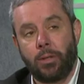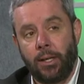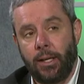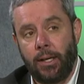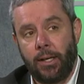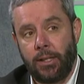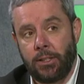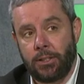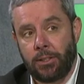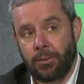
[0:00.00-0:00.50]

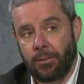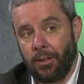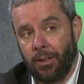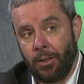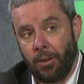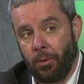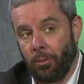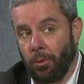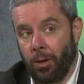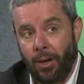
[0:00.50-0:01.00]
days, in
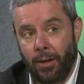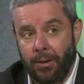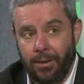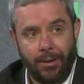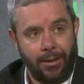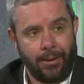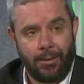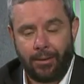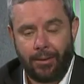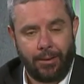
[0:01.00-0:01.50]

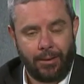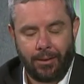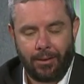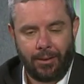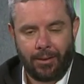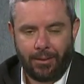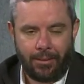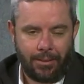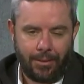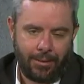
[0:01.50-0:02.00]

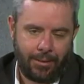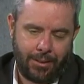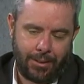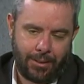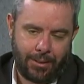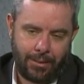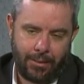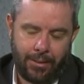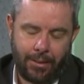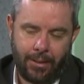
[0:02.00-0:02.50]

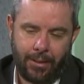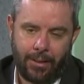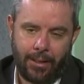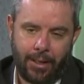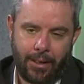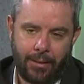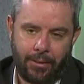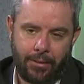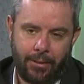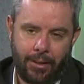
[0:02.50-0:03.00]

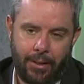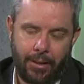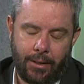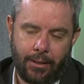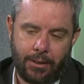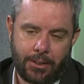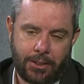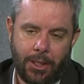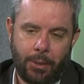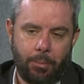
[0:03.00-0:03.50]
the
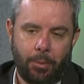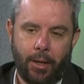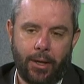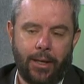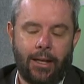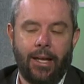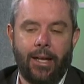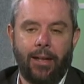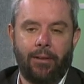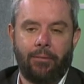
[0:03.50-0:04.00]
example I
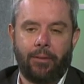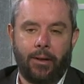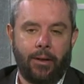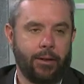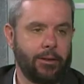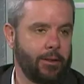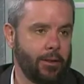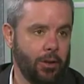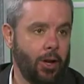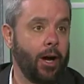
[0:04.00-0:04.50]
gave
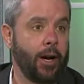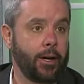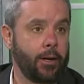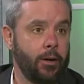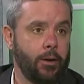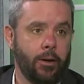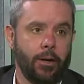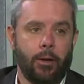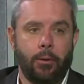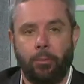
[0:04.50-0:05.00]
at the
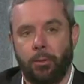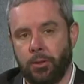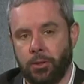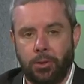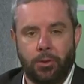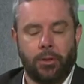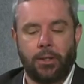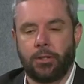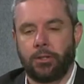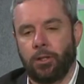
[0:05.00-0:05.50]
locker, and I push
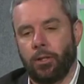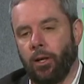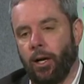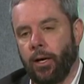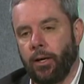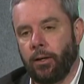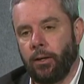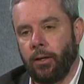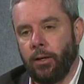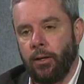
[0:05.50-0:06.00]
you against the
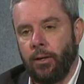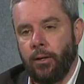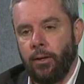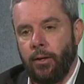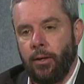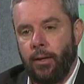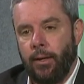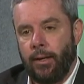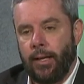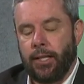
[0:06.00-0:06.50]
locker,
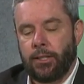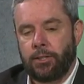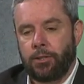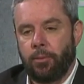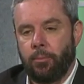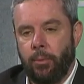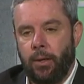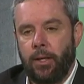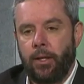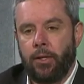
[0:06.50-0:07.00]
that's
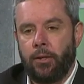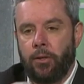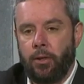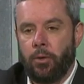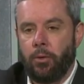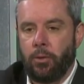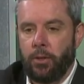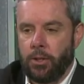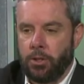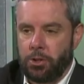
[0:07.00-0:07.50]
me and
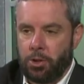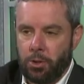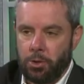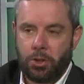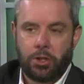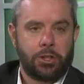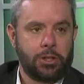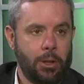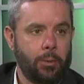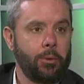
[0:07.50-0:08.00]
you, and there's
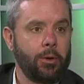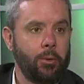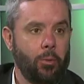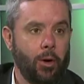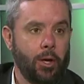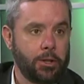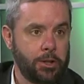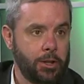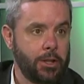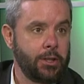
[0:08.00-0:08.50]
usually somebody
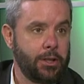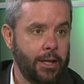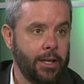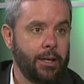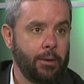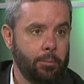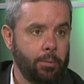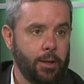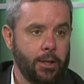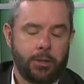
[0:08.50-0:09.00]
watching it
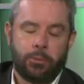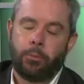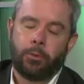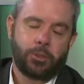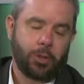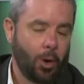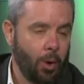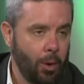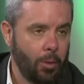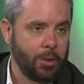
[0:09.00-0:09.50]
taking place,
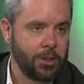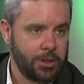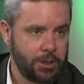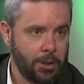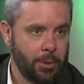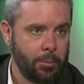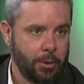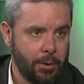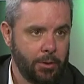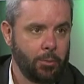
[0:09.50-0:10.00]
almost always
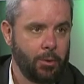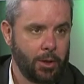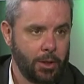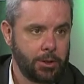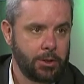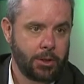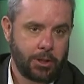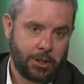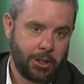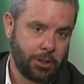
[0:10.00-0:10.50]
somebody
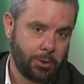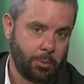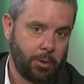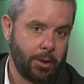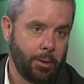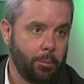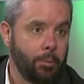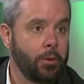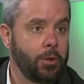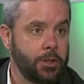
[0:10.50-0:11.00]
watching it, because that's why
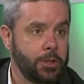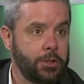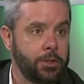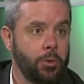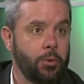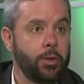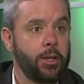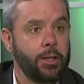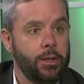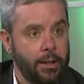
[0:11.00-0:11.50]
the bully's
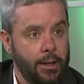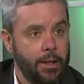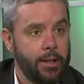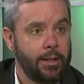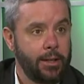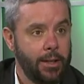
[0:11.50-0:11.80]
doing it, to get